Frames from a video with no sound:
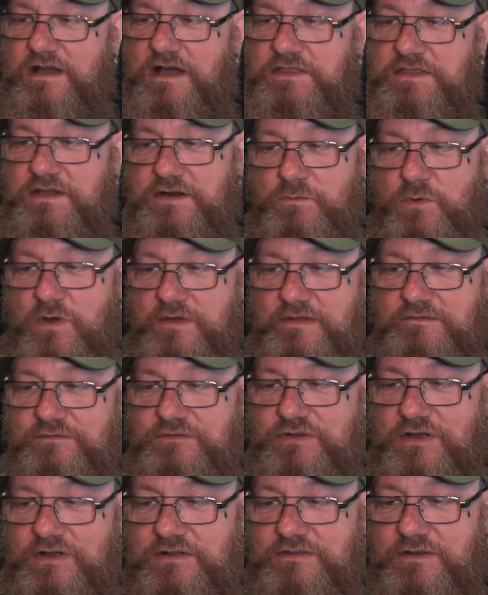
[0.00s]
I don't know why they've
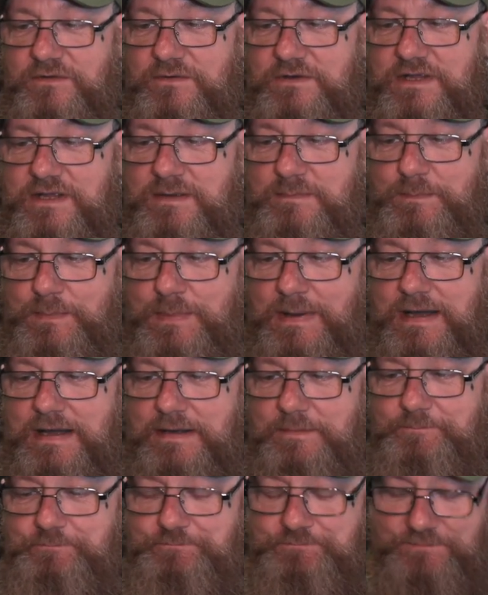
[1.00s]
started doing it,
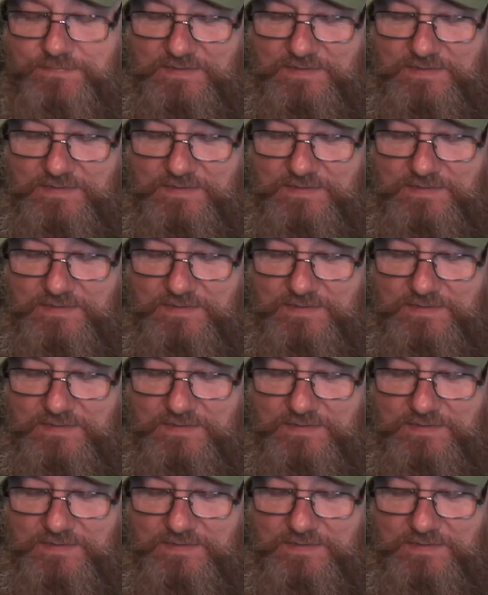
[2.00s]
but